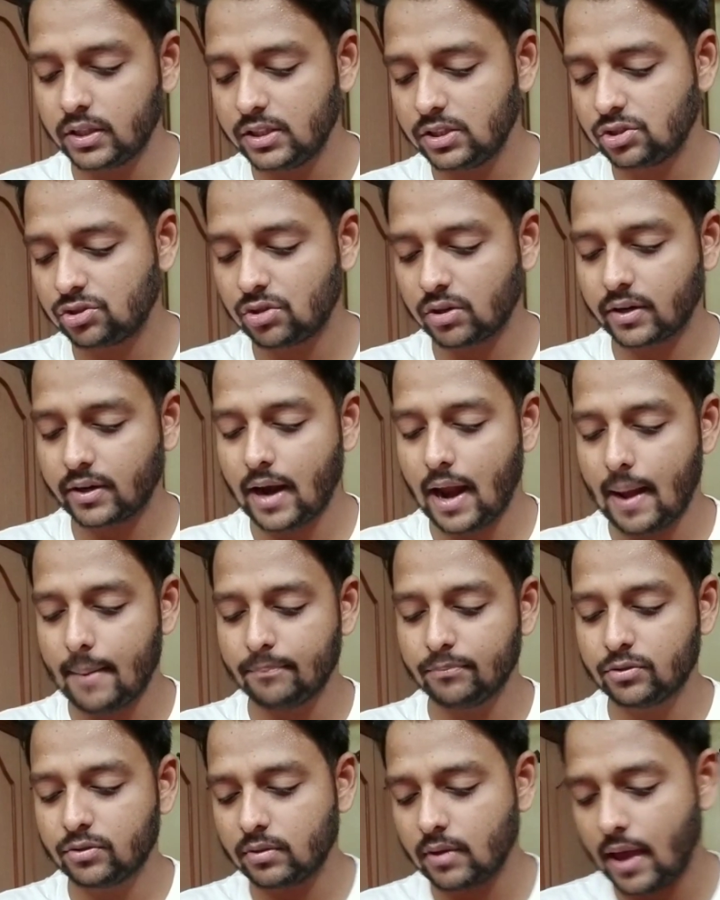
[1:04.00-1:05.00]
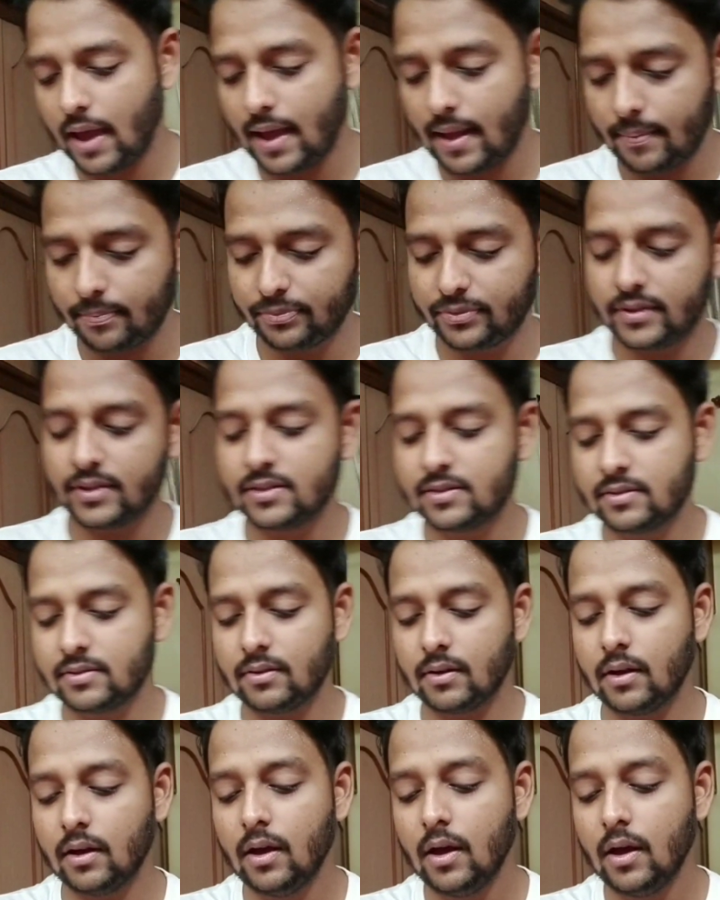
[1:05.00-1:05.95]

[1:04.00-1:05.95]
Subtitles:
the Instagrams, and this